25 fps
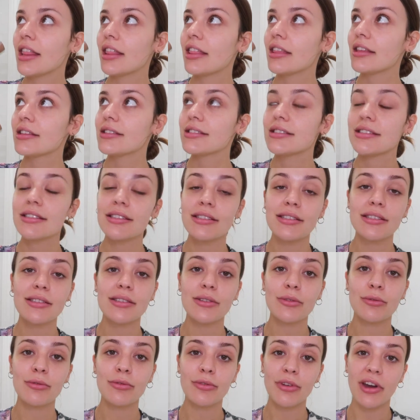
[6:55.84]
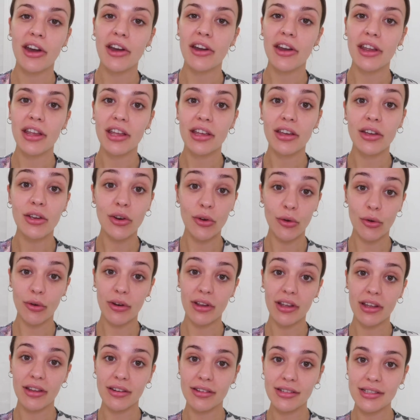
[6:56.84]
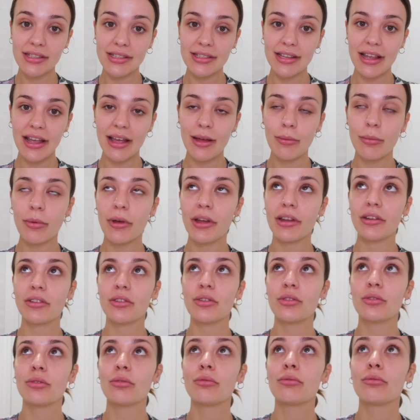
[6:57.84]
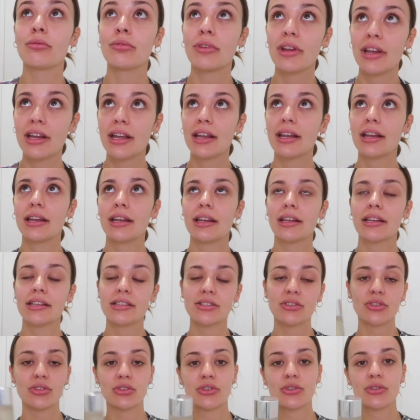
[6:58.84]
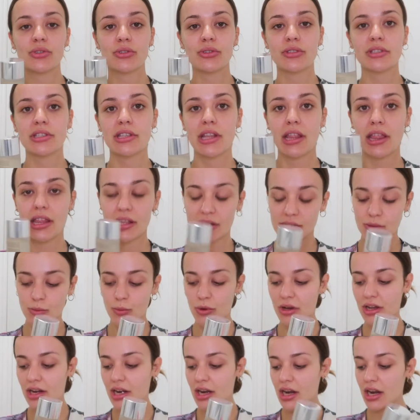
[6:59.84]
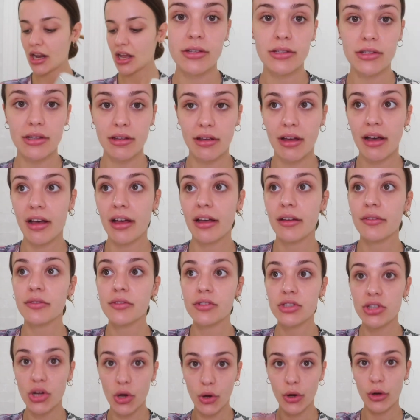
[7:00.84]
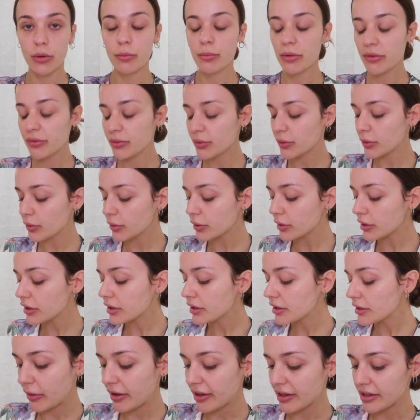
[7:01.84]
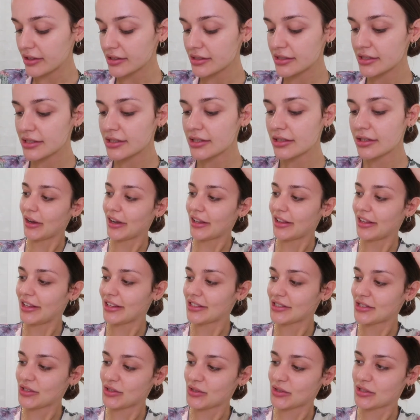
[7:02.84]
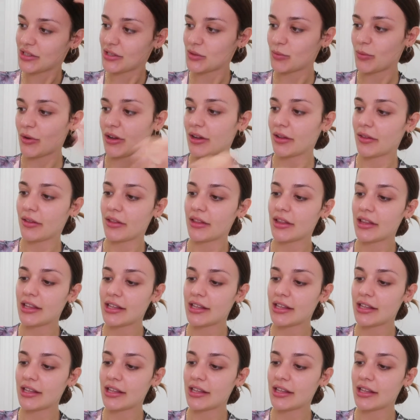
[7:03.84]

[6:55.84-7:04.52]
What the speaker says: This is a very Korean step and you don't really need to use this one because I've toned before, but I like to use this one.